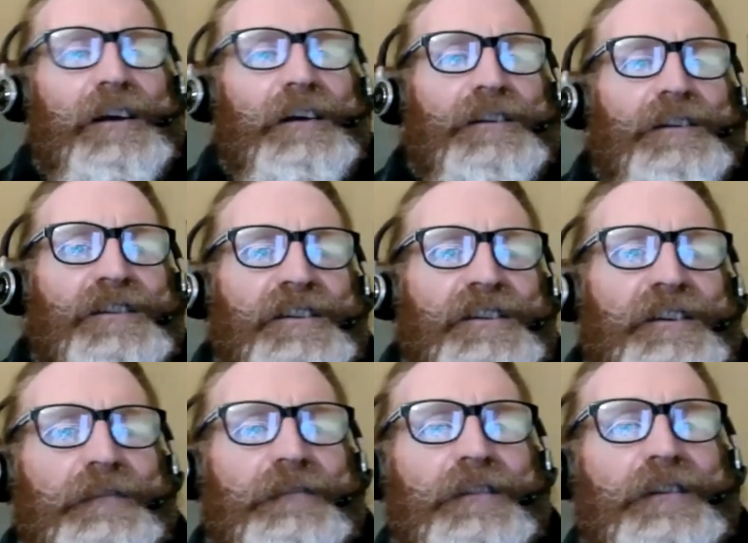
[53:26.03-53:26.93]
If you were
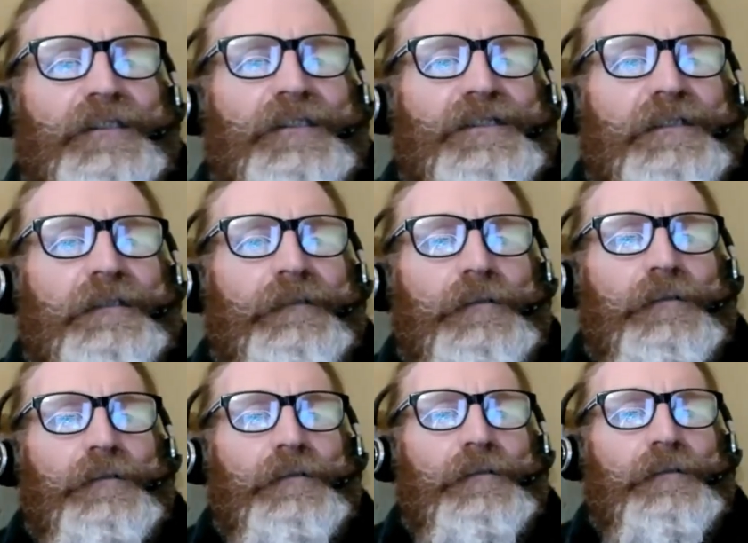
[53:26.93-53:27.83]
touring a concert, rig,
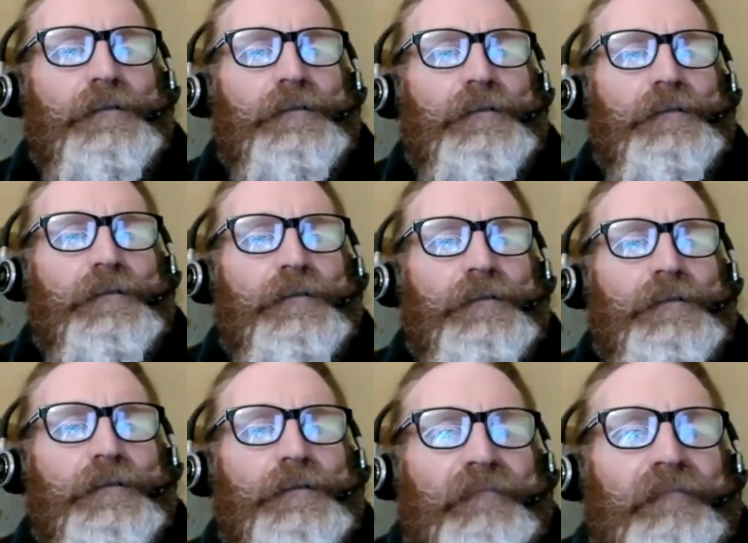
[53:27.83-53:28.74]

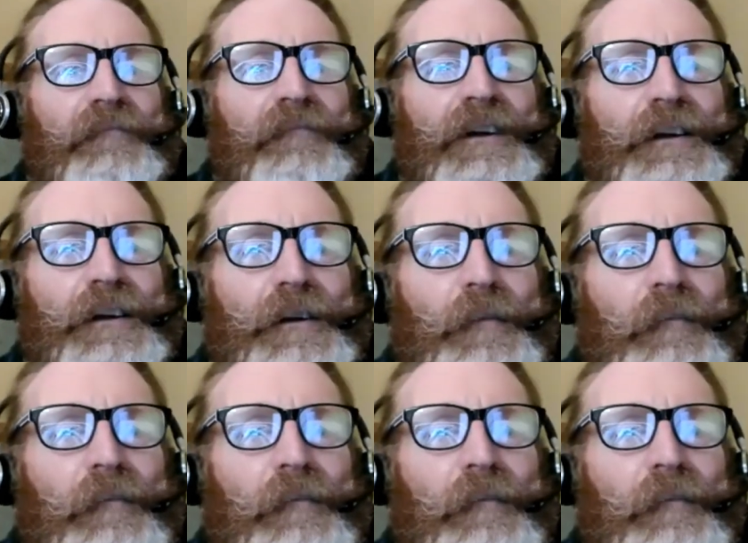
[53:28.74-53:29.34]
um, you know,